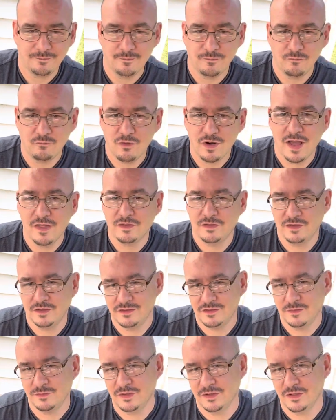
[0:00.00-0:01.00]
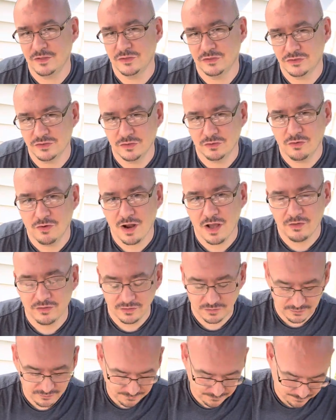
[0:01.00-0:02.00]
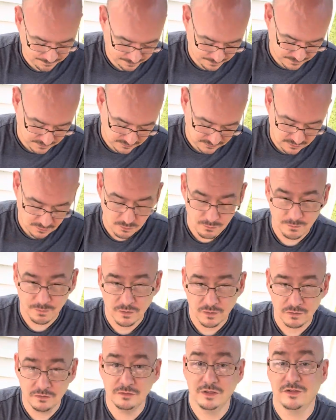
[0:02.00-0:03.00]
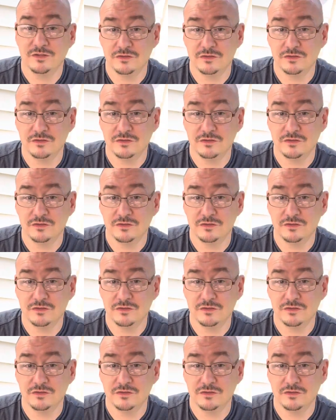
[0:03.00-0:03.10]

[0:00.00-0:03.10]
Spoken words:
rather than something that looks so crowded. So let's